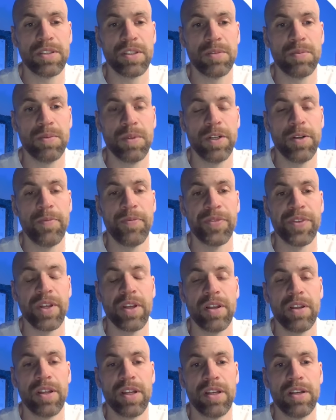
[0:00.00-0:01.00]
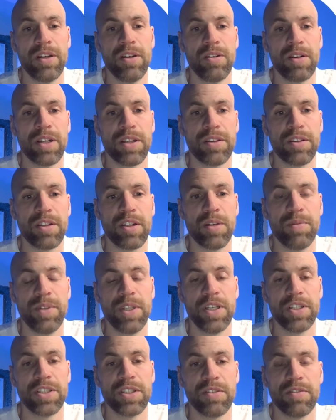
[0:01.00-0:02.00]
It will then look at the
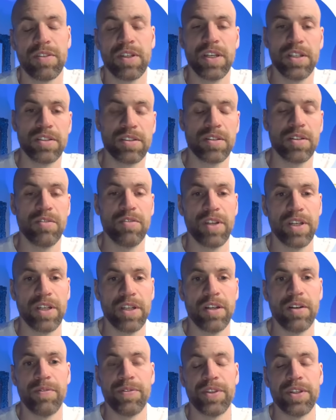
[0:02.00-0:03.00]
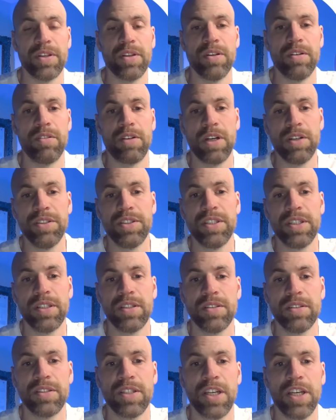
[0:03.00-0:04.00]
combination of case conveyor
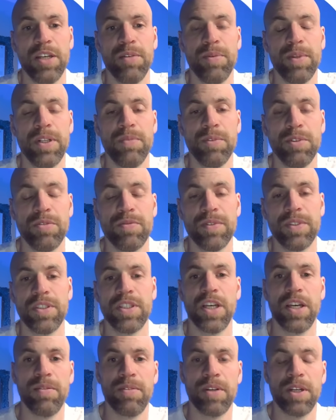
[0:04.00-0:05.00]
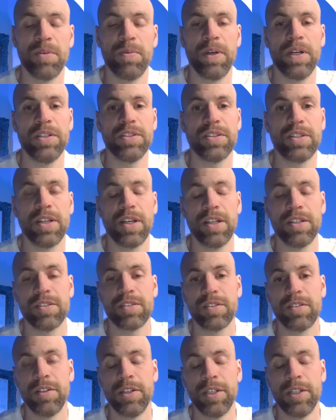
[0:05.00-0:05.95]
routing table, movement table, and warehouse task,